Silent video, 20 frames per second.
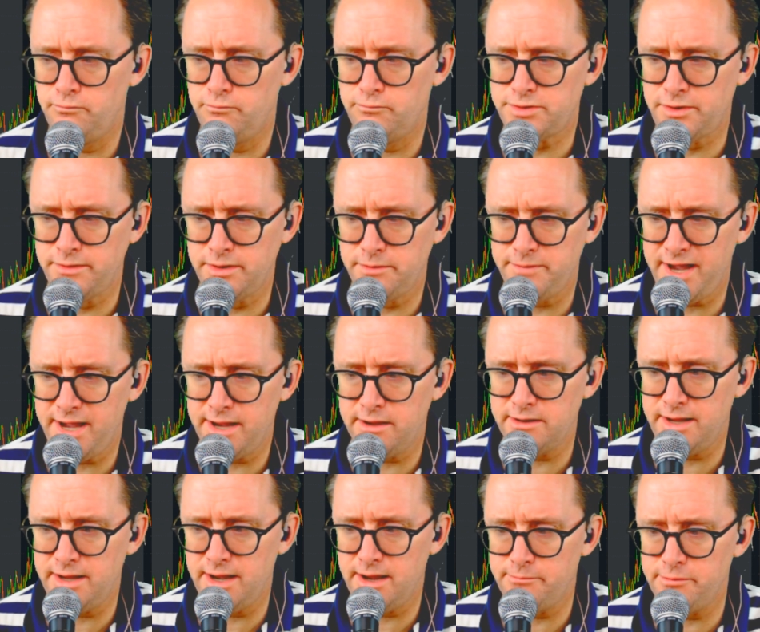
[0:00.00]
something bad
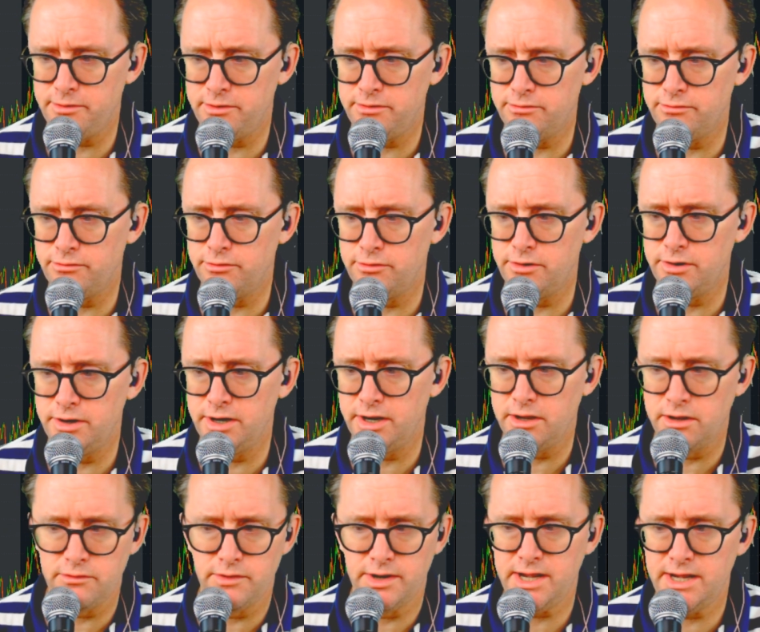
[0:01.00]
could happen, or it
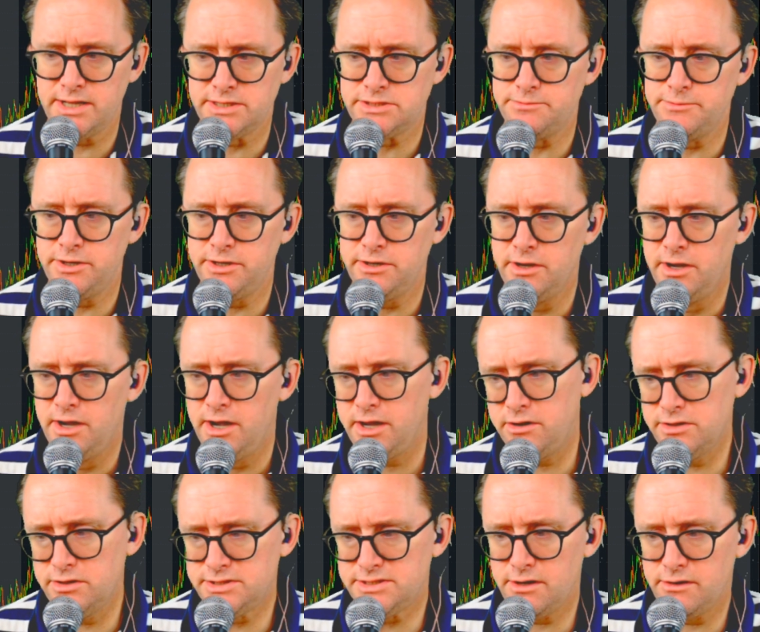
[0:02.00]
could go against me. I
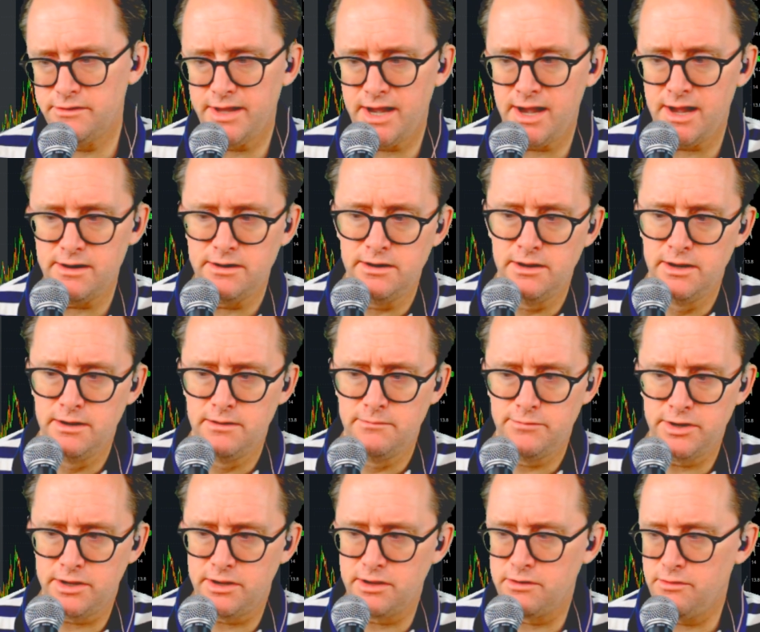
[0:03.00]
could sell that,
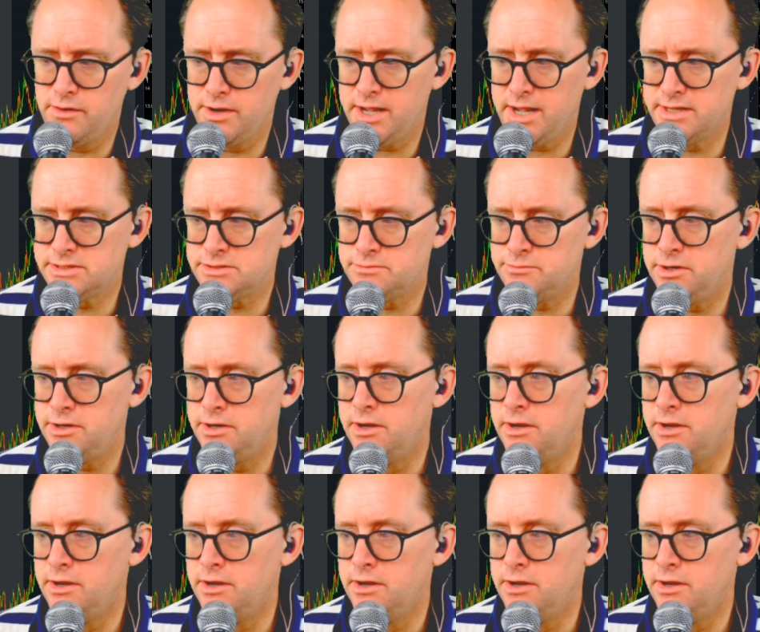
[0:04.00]
but it could go against me.